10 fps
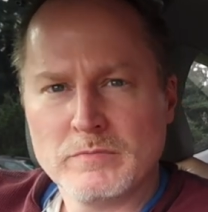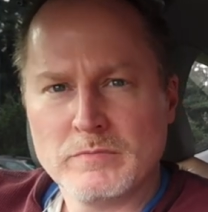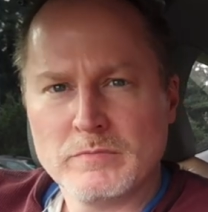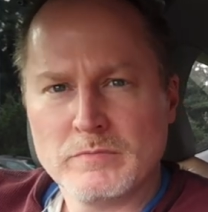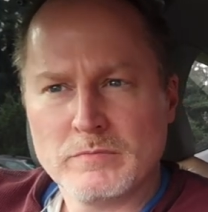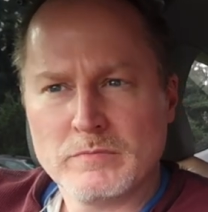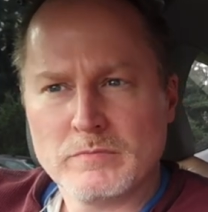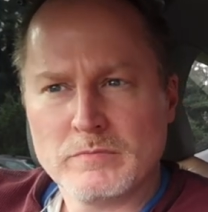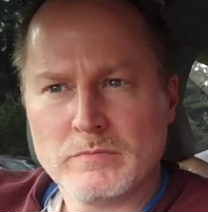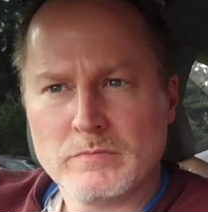
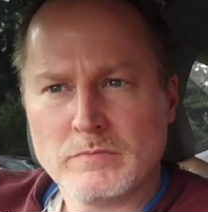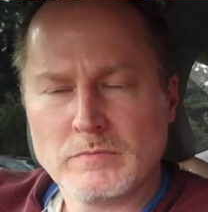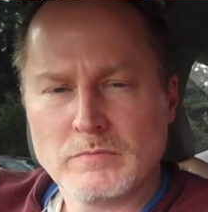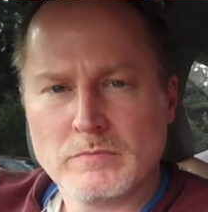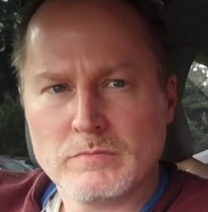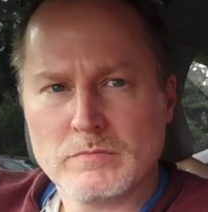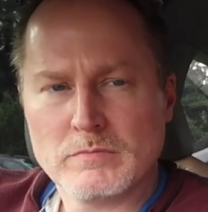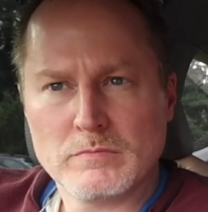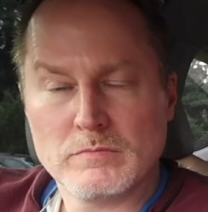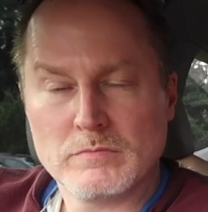
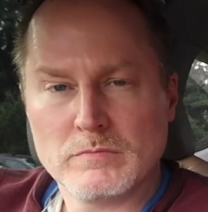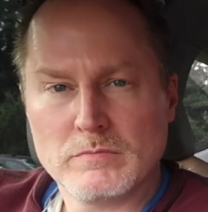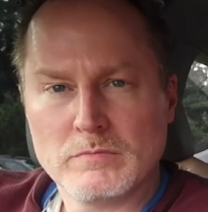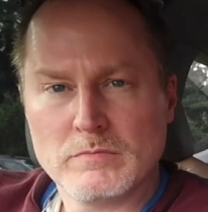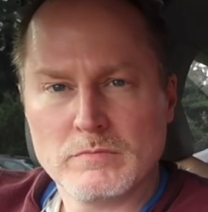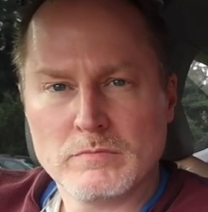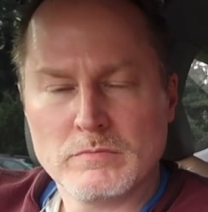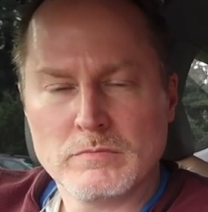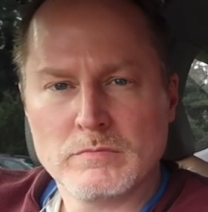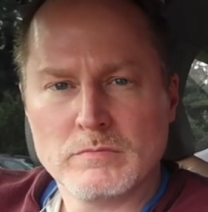No words are spoken by the person on screen.